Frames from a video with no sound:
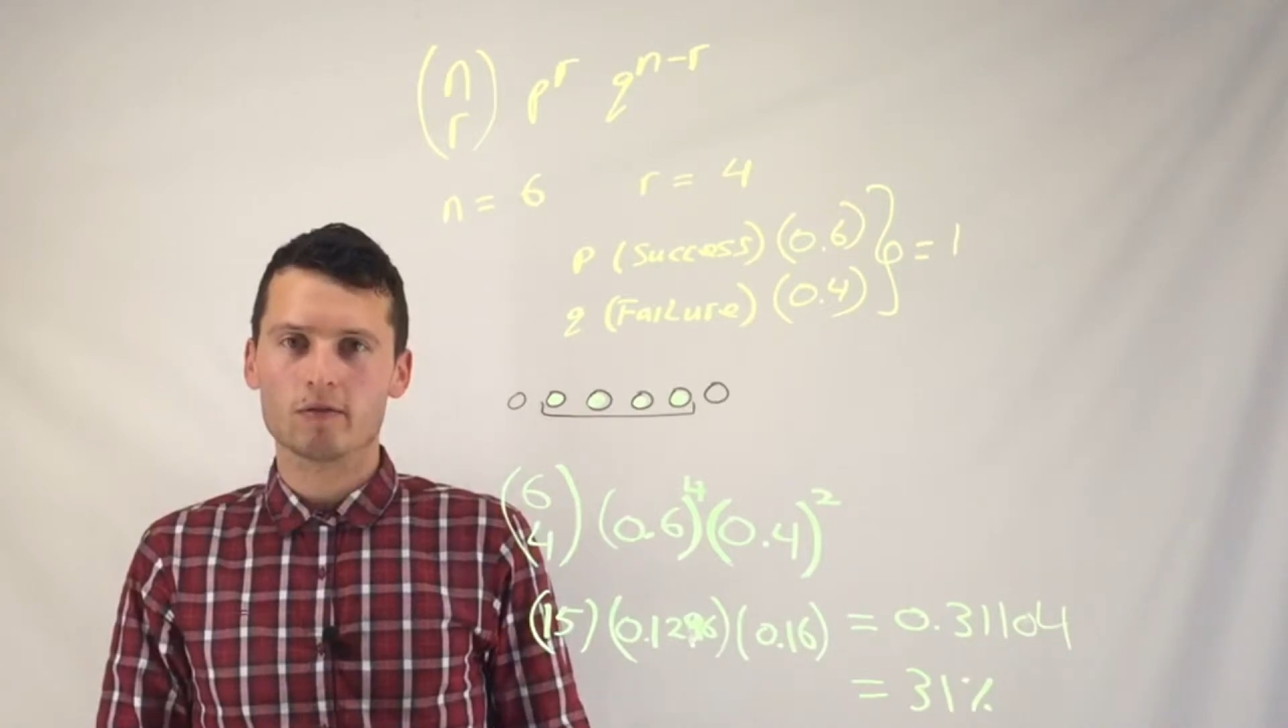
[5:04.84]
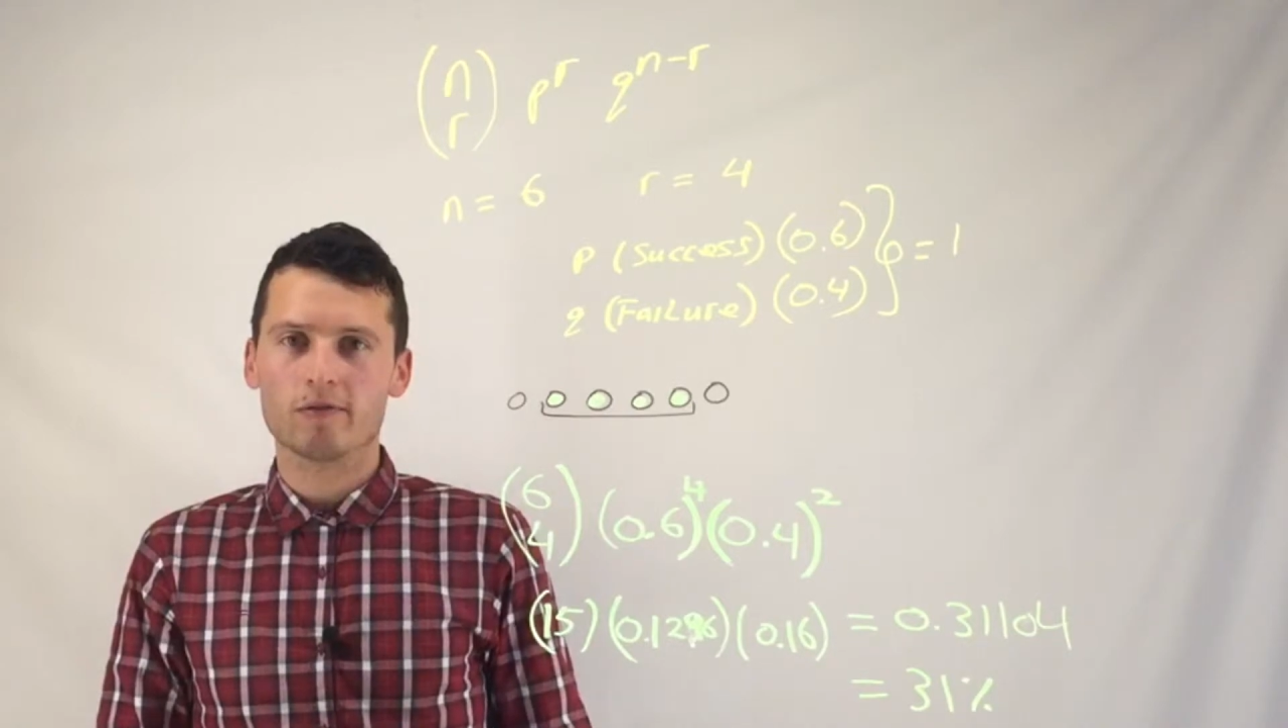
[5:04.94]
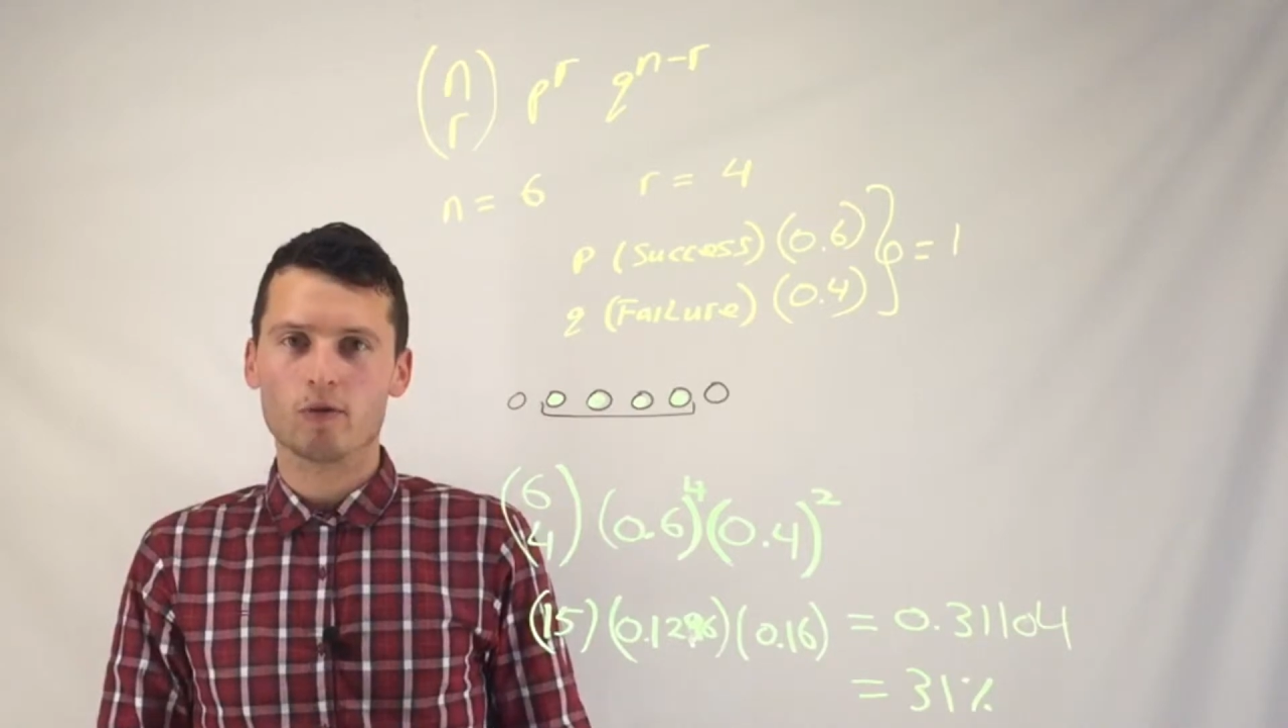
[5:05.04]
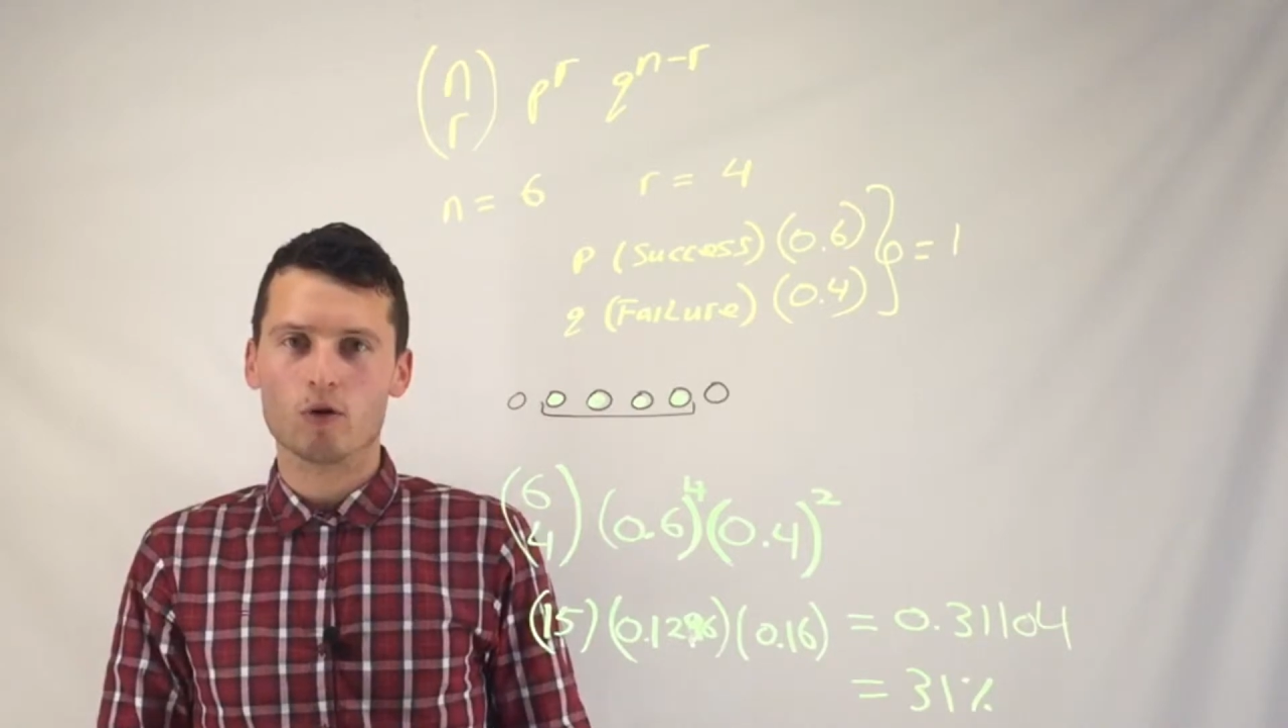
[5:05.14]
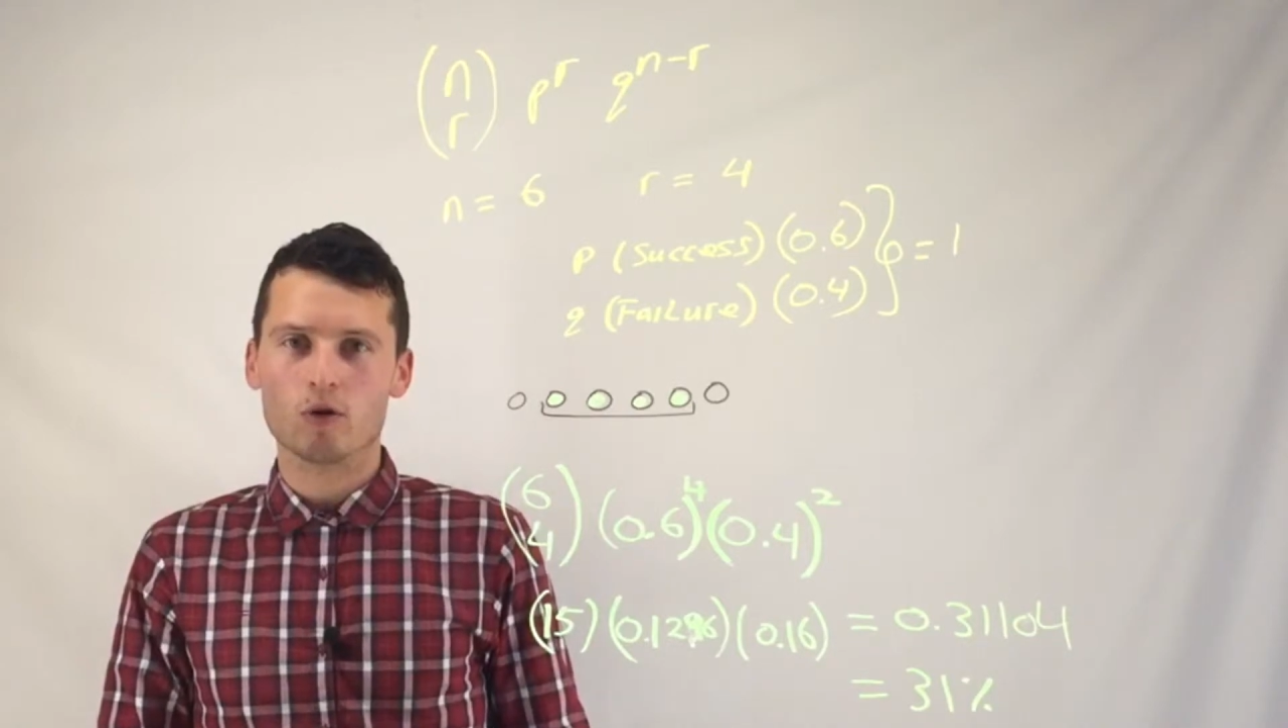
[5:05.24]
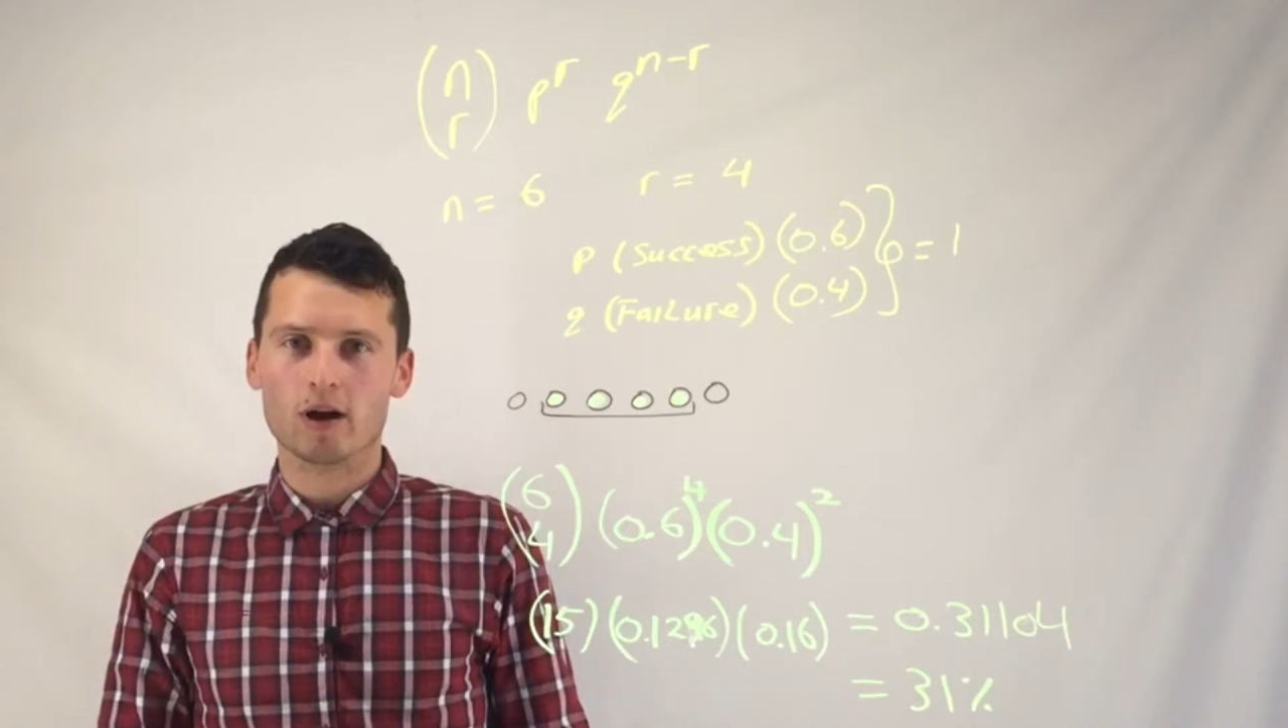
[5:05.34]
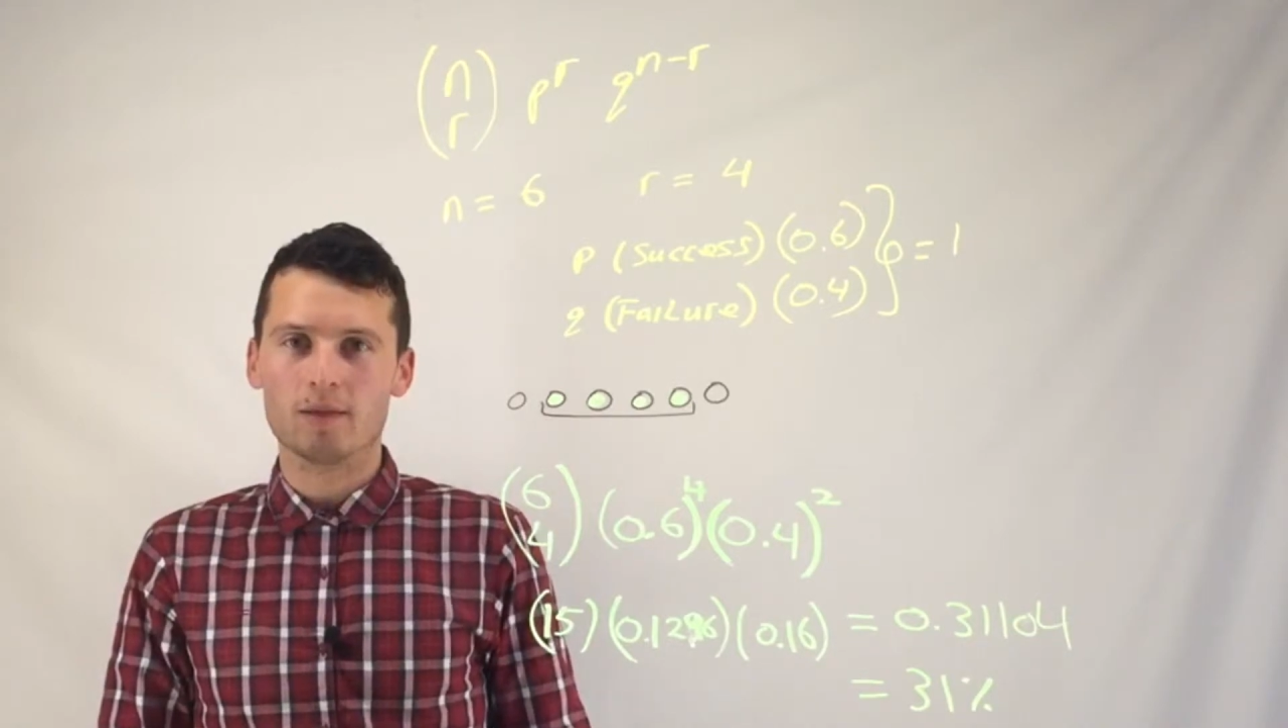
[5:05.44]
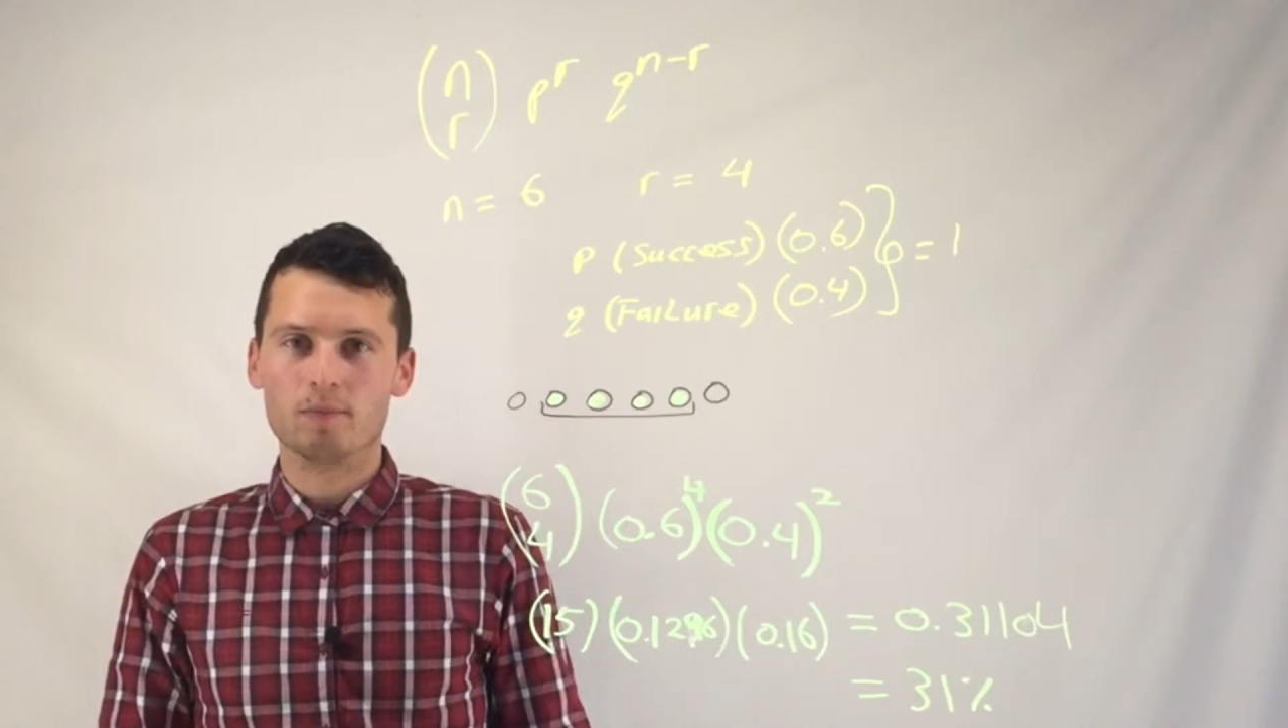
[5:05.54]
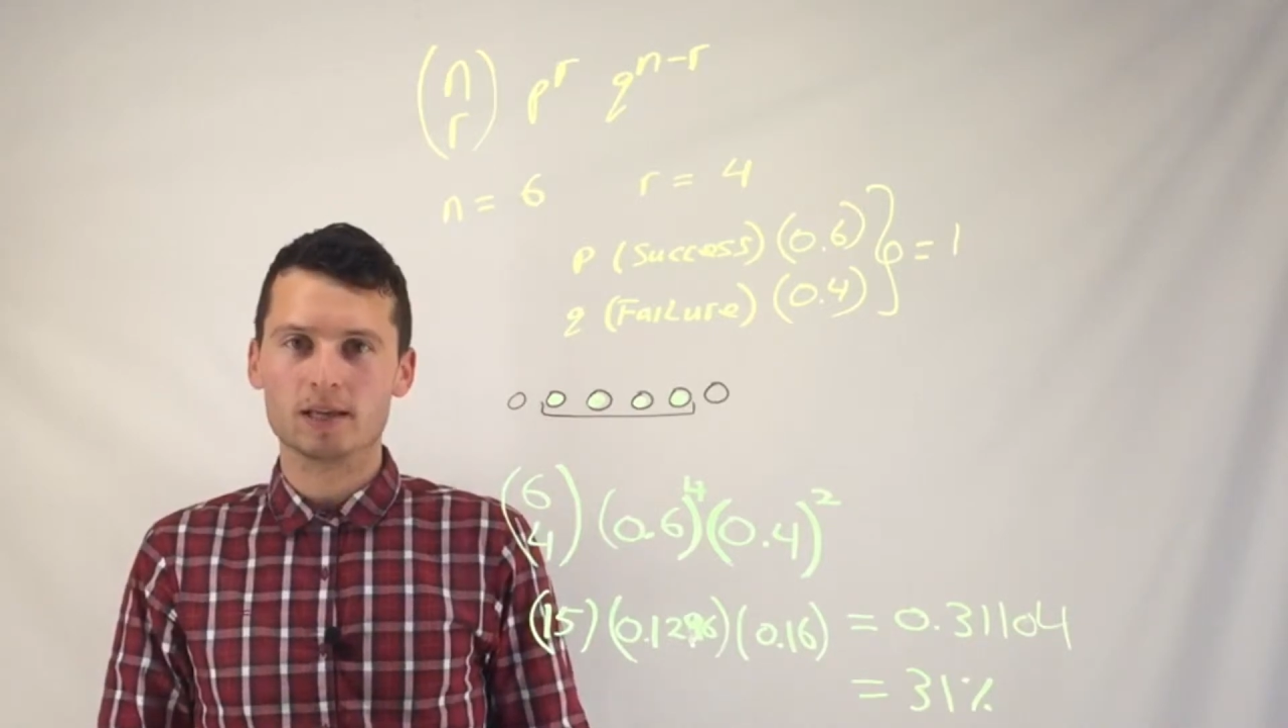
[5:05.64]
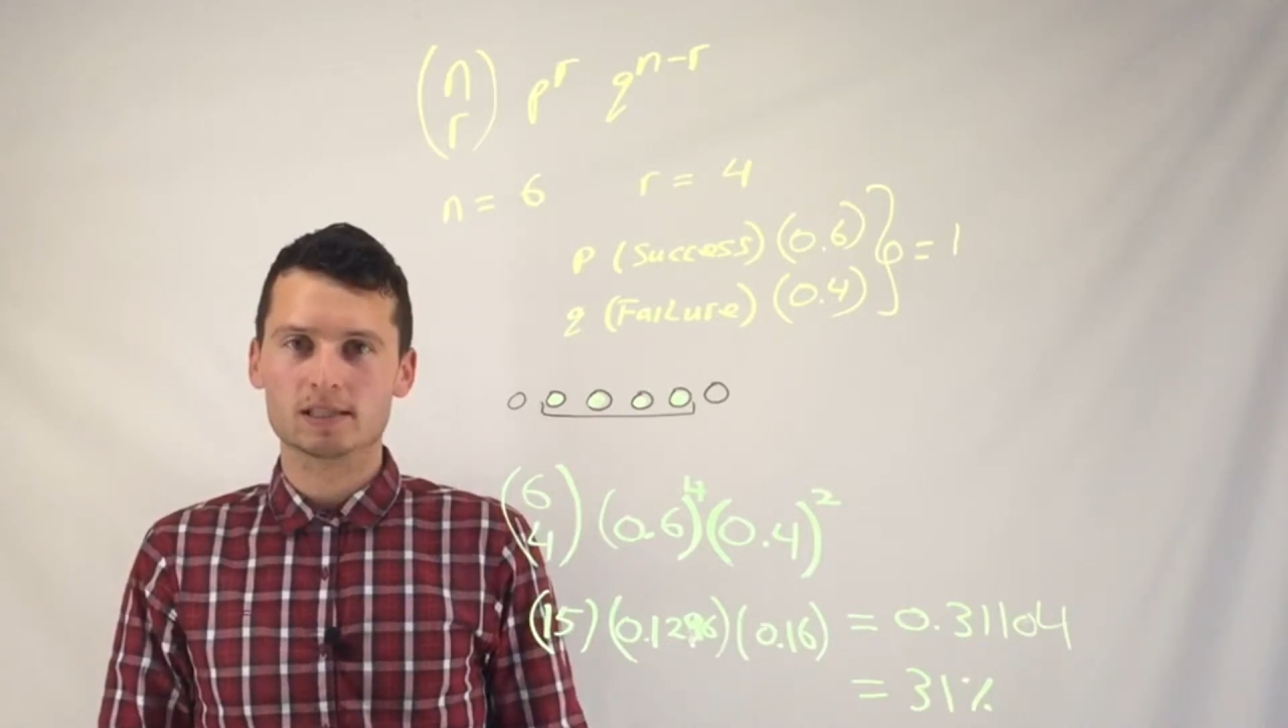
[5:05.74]
4
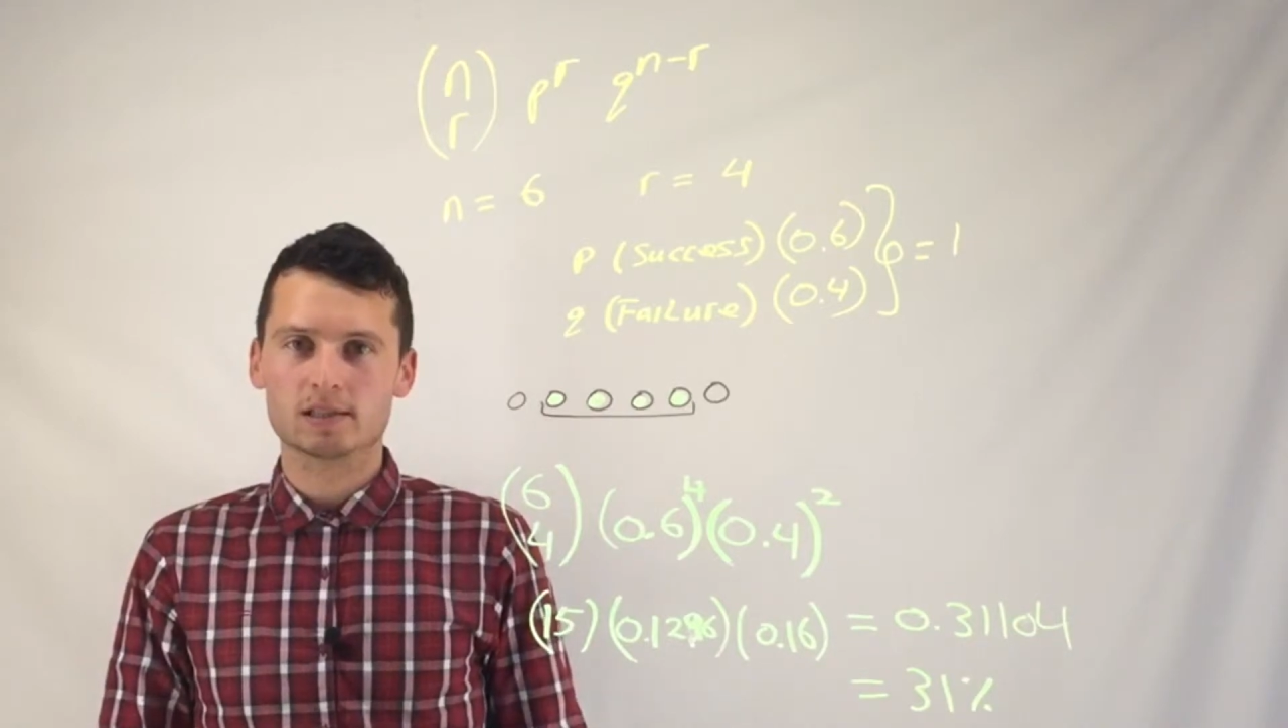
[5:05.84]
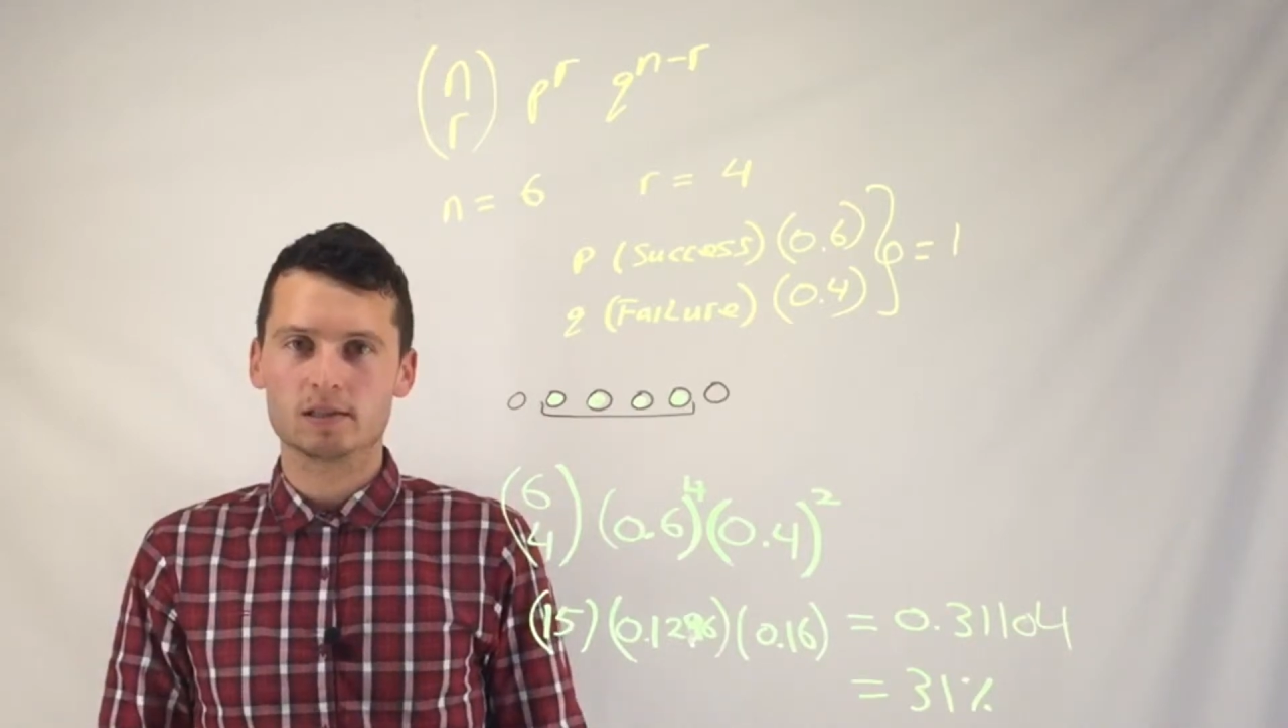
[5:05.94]
and miss